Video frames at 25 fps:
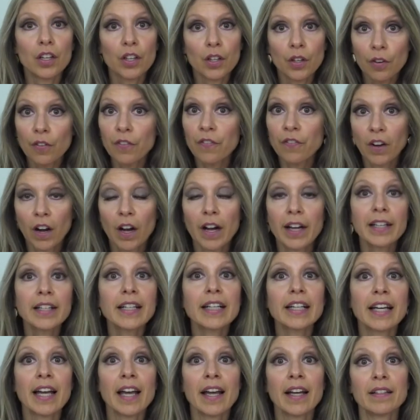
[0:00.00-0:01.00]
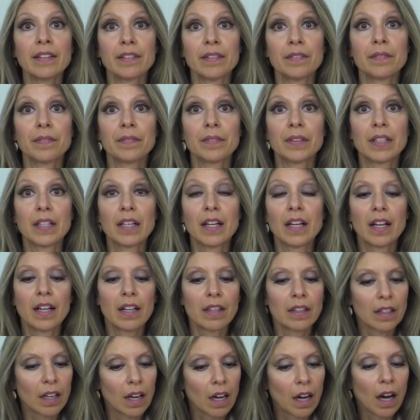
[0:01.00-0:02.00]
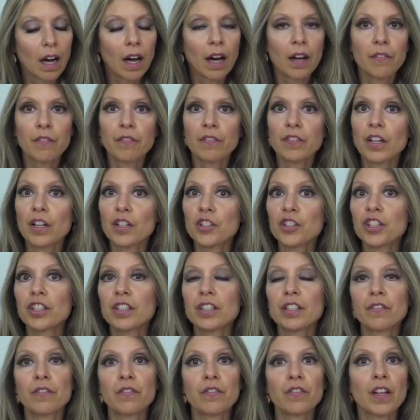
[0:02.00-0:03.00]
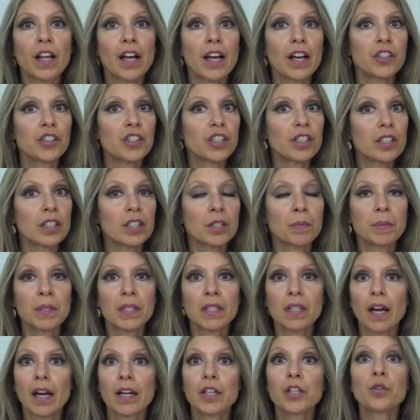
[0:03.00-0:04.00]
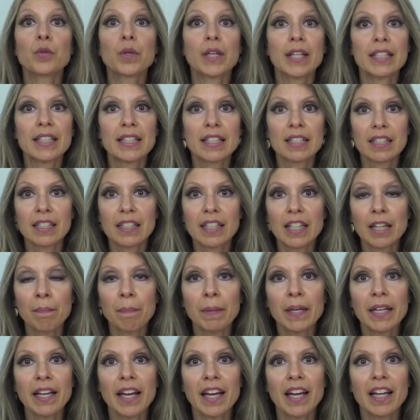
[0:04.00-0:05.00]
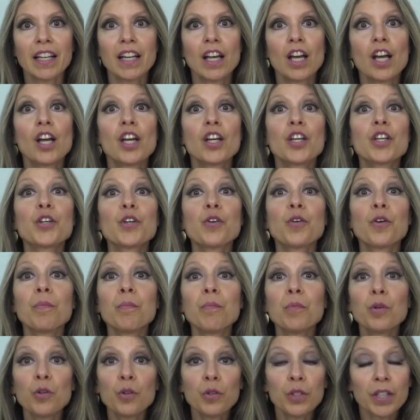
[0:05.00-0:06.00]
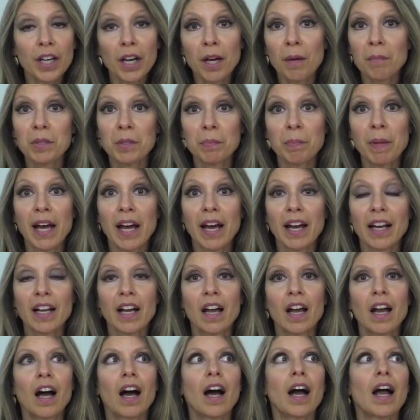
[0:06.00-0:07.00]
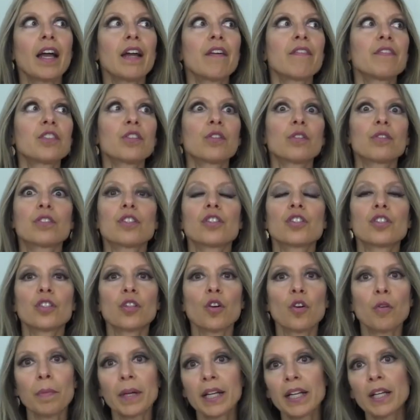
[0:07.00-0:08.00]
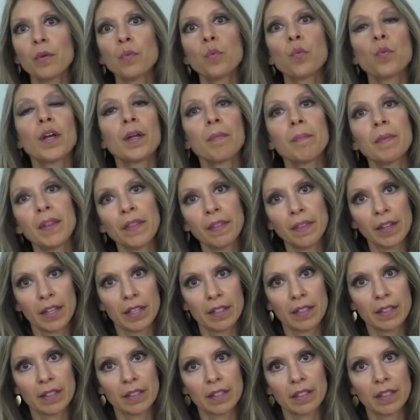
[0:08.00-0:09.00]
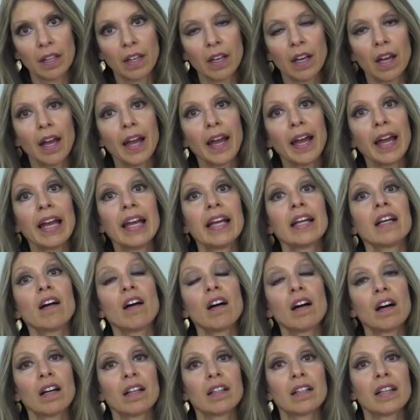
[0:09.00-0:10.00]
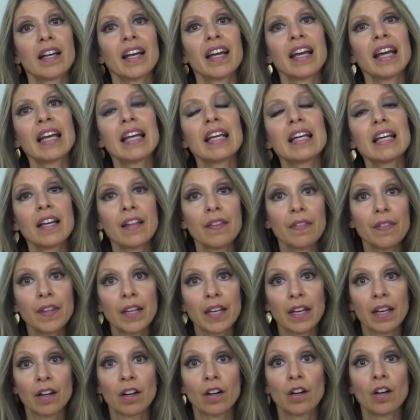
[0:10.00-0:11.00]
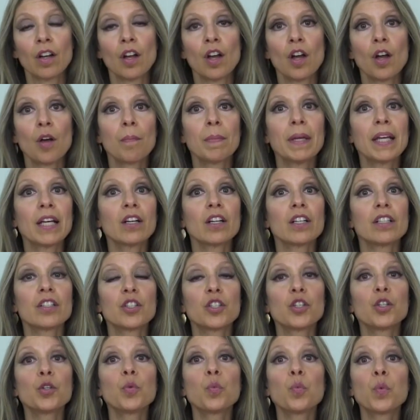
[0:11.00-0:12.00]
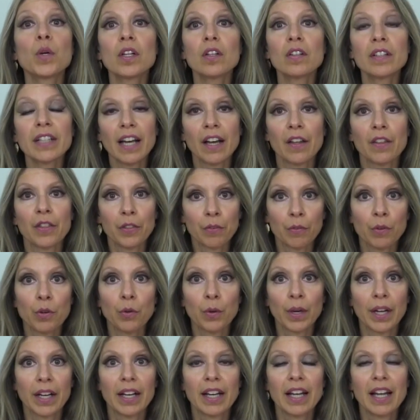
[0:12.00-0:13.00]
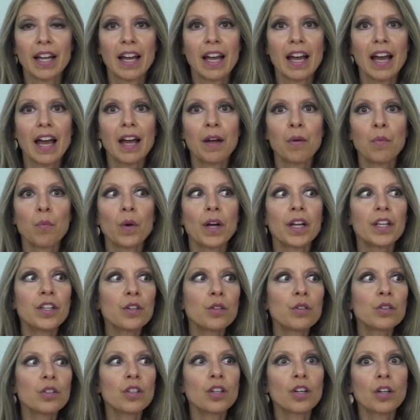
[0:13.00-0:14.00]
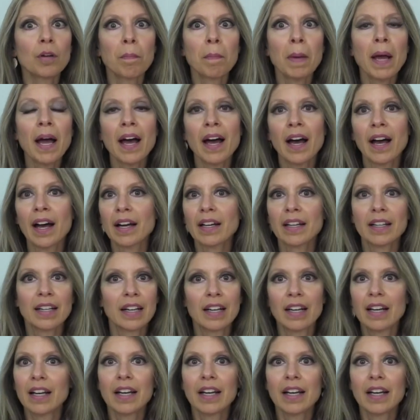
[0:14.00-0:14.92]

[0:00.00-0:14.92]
you're fine again. The hot flushes and flashes subside. You can sleep again. Your mood comes back. I have told so many women this. Hang on, hang in there, because you will get through it. And when you look back,